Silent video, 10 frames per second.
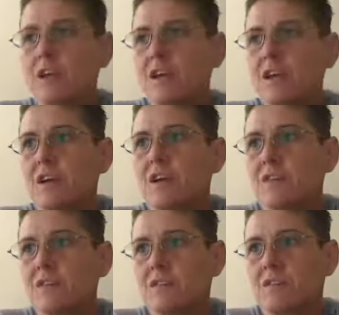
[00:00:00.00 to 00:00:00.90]

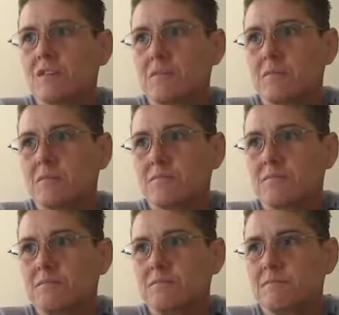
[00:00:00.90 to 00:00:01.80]
and
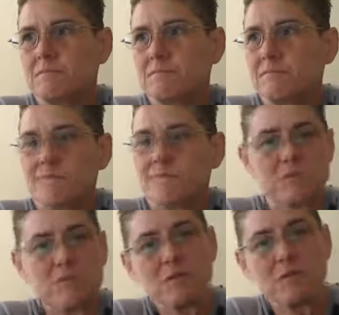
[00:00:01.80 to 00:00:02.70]

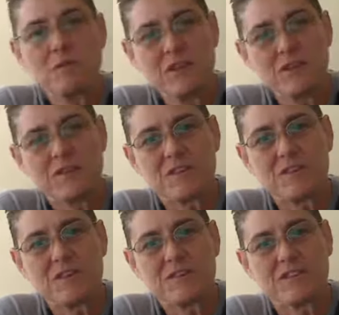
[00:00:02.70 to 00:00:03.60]
some other really interesting
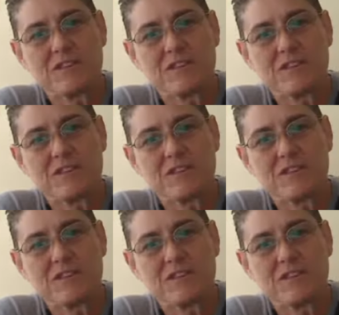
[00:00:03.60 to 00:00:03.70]
questions.